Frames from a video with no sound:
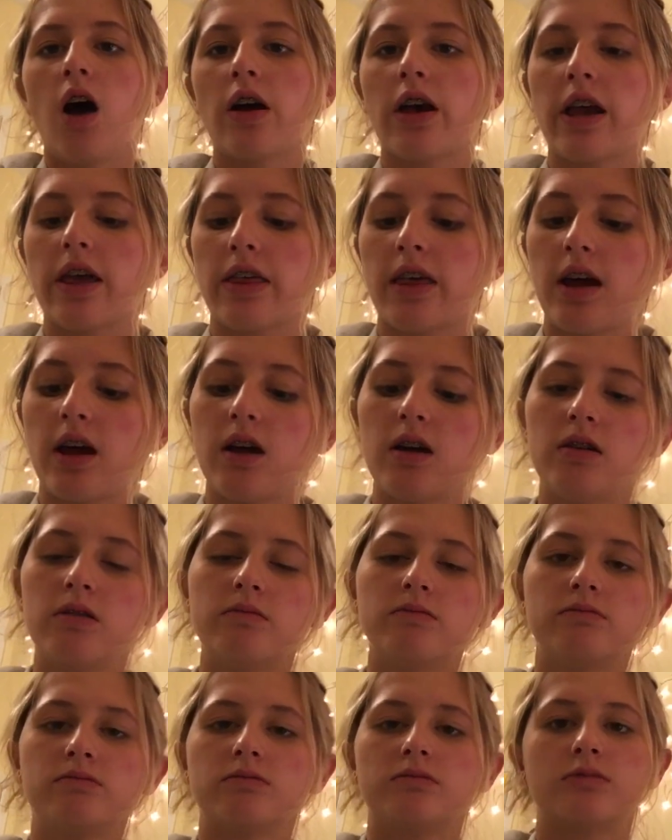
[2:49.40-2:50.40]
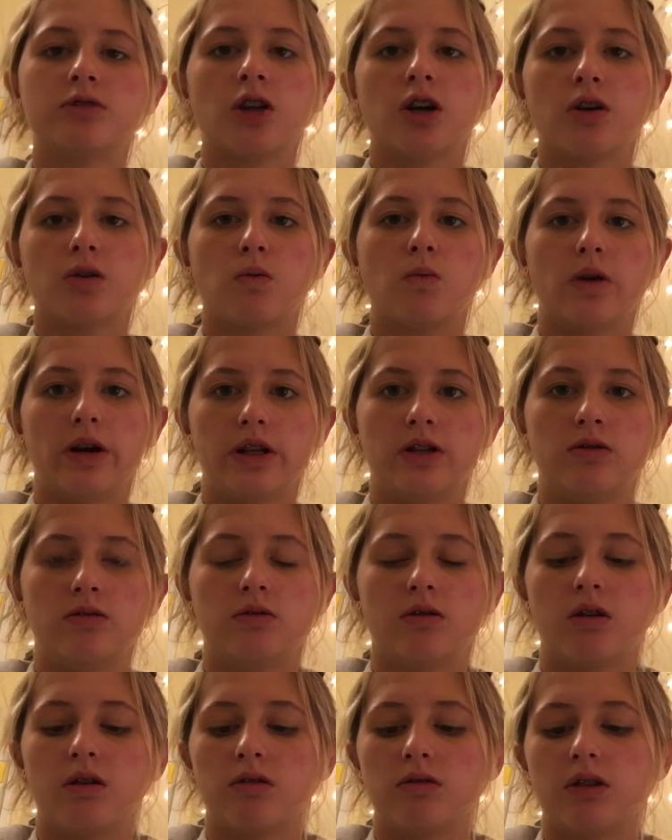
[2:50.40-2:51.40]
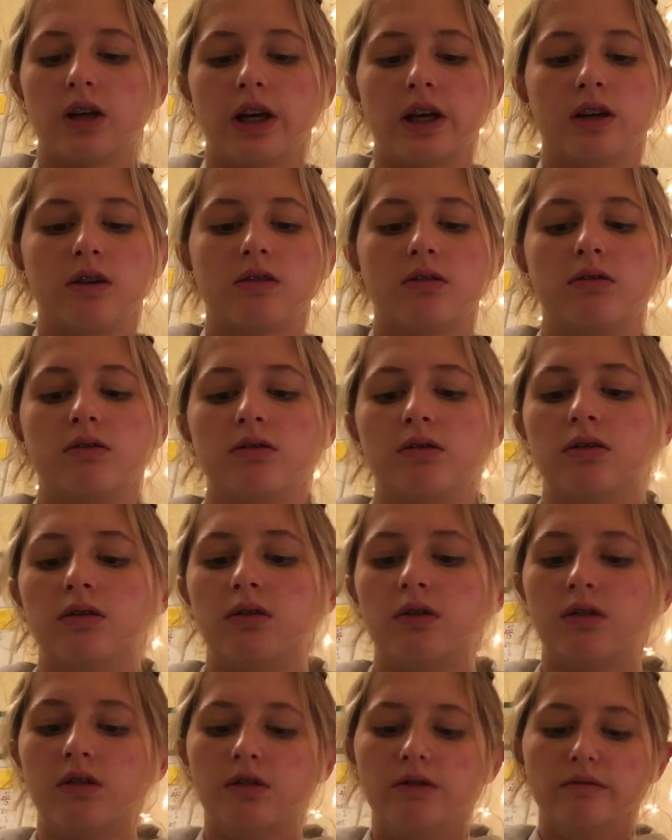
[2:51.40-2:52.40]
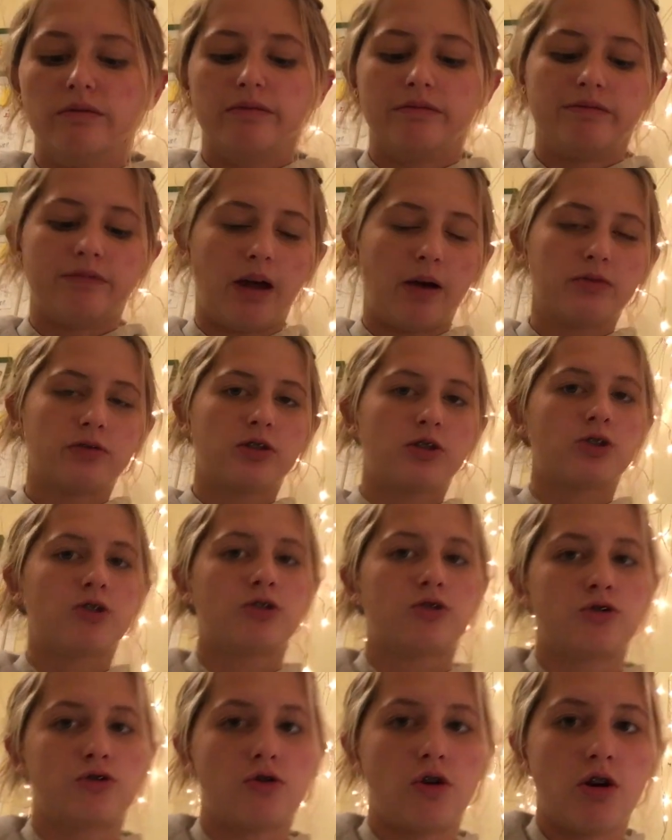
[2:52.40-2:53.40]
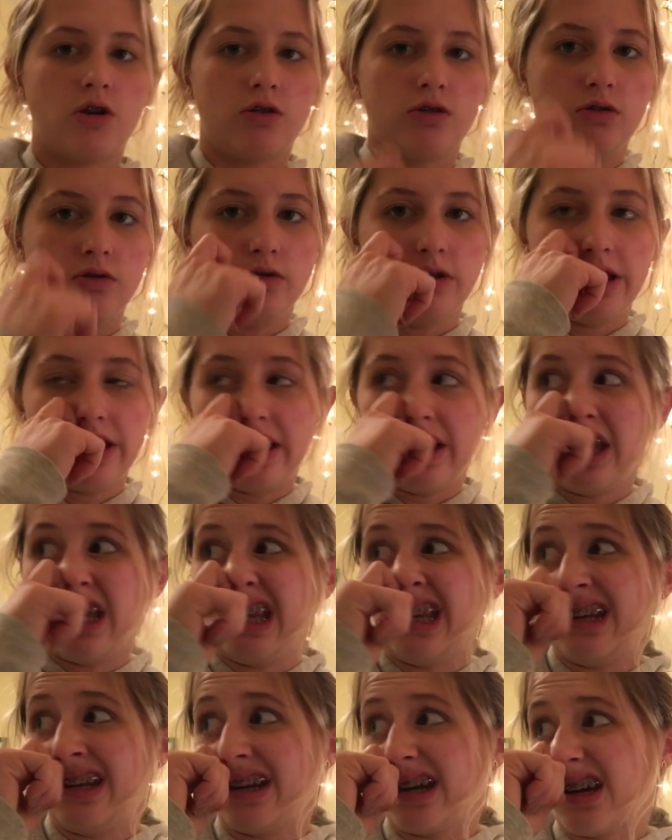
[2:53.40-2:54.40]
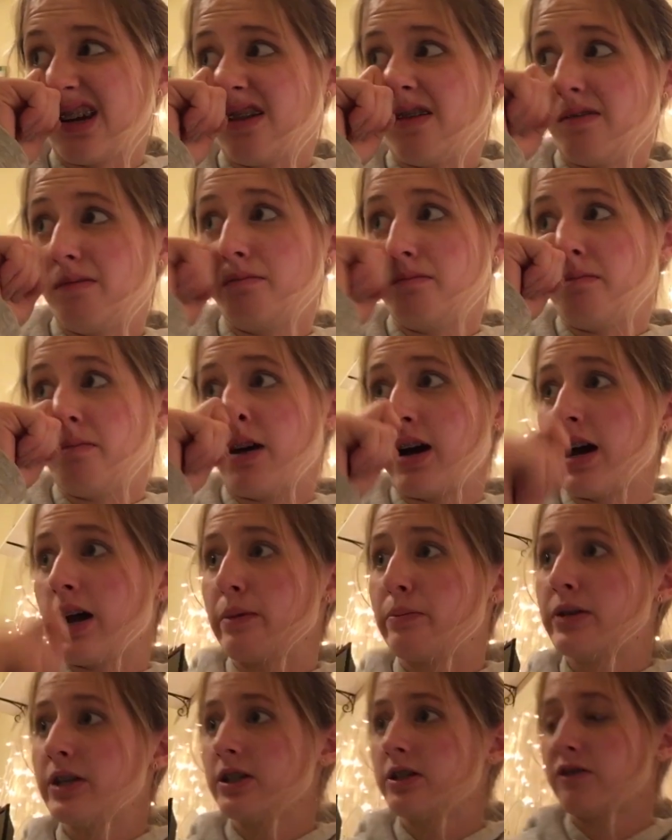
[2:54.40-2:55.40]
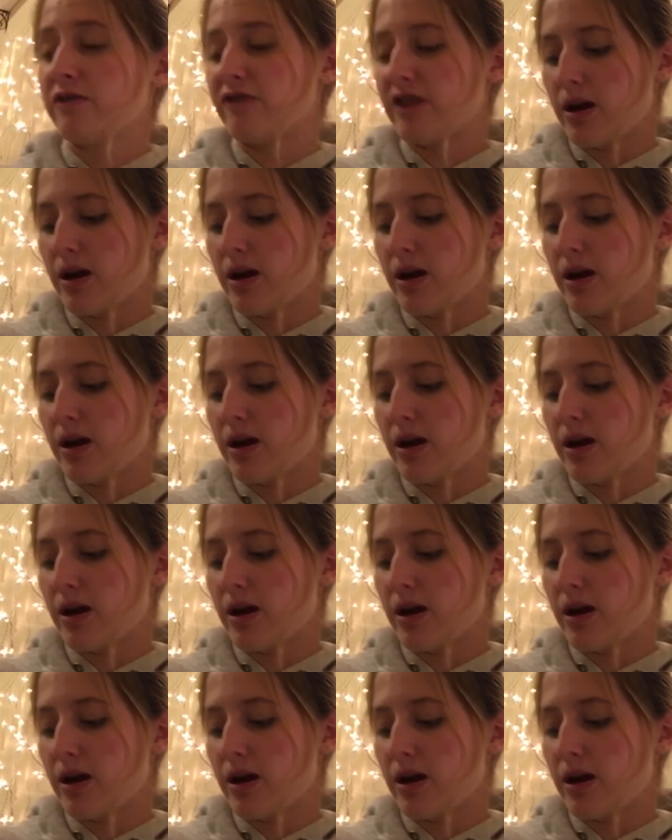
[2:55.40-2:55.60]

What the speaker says: Okay, that took way too long. Like, that was a struggle, and my piece of